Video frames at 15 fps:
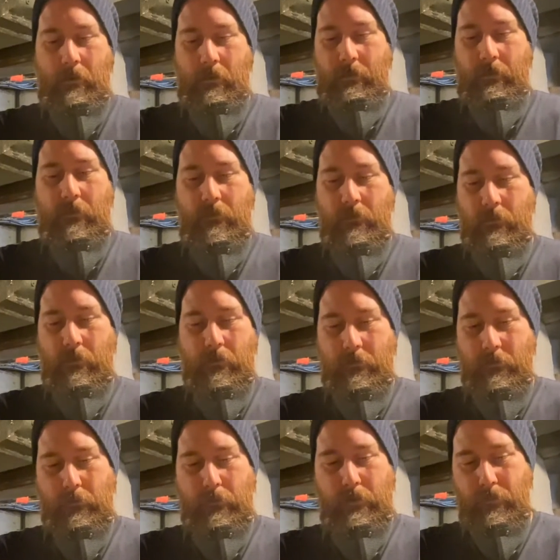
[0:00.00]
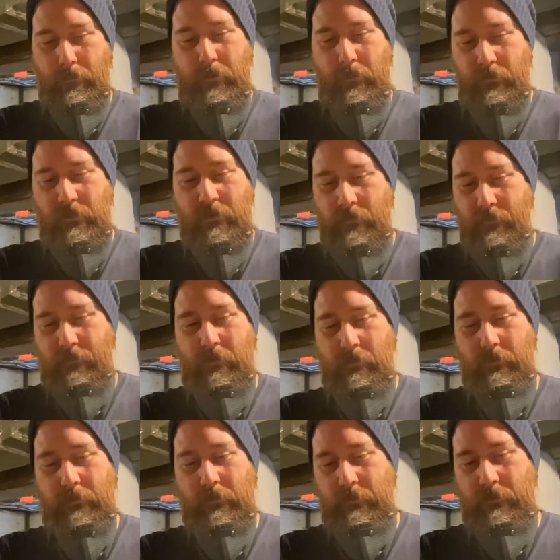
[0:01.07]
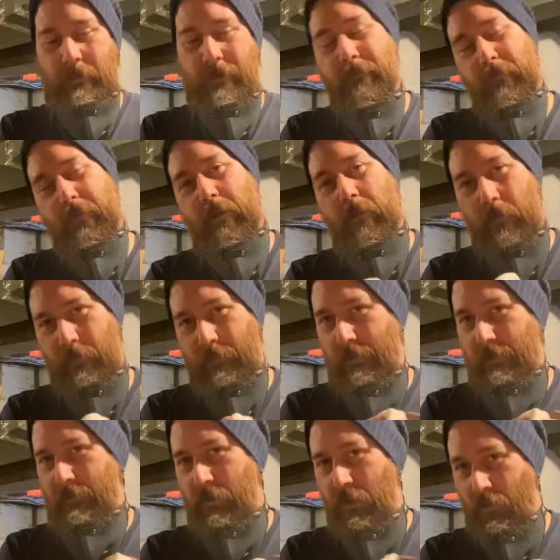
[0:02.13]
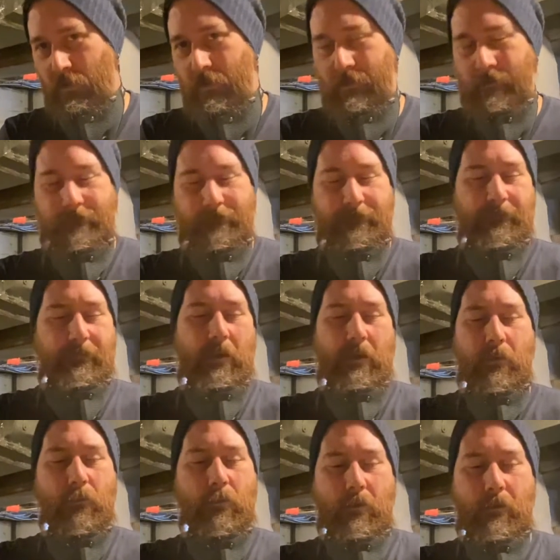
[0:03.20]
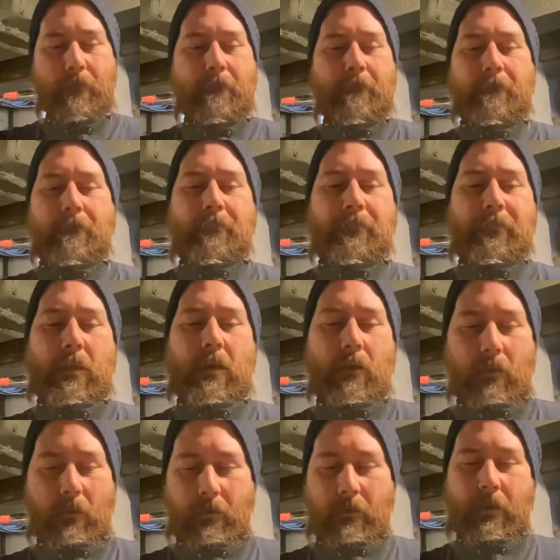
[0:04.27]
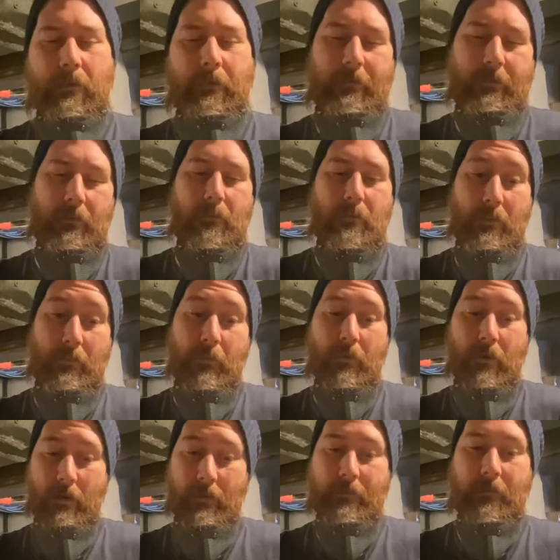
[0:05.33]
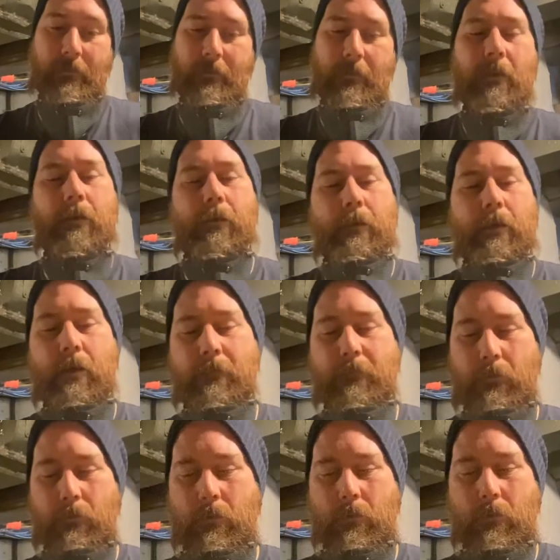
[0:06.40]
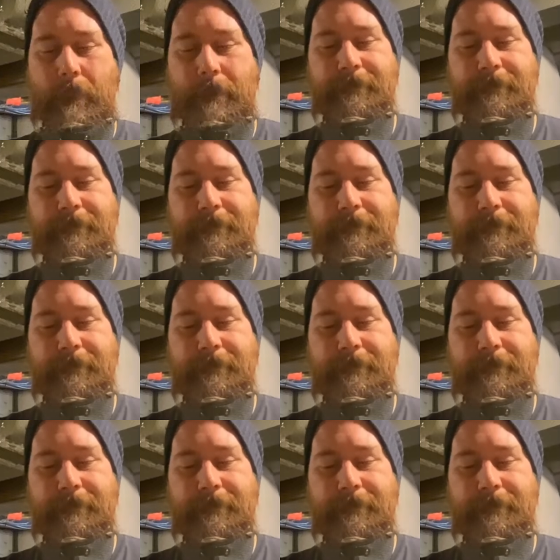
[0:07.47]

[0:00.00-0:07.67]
This will also help you see if the cloth gets caught anywhere. That'll tell you maybe you're not done sanding after all.